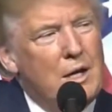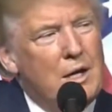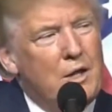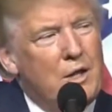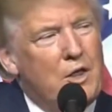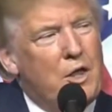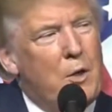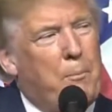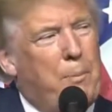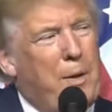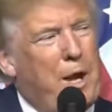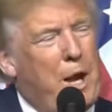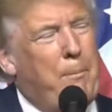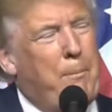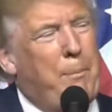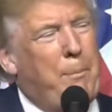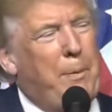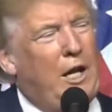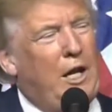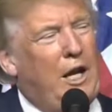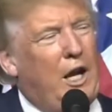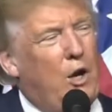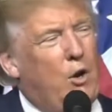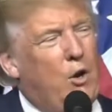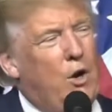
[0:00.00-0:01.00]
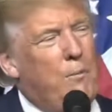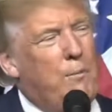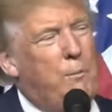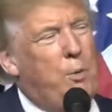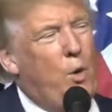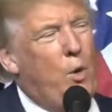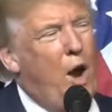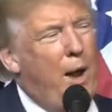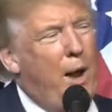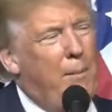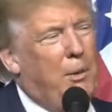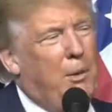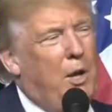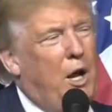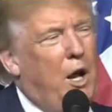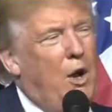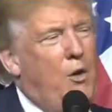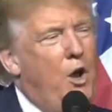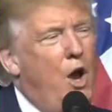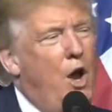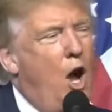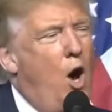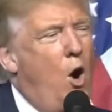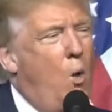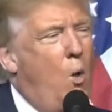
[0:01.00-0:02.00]
The people here in Pueblo
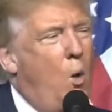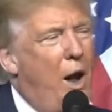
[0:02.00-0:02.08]
know